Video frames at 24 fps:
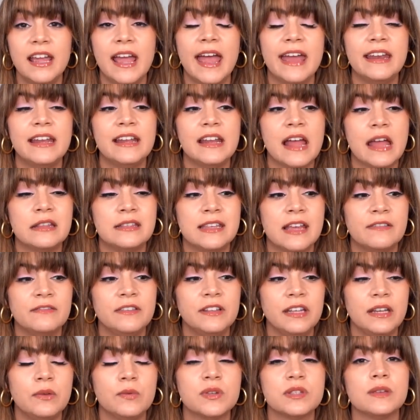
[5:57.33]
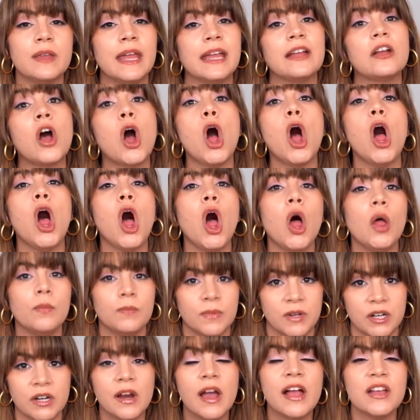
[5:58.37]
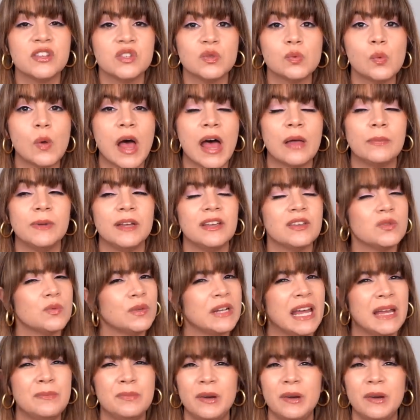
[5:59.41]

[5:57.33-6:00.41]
And it, it, definitely was like calmer as well because when I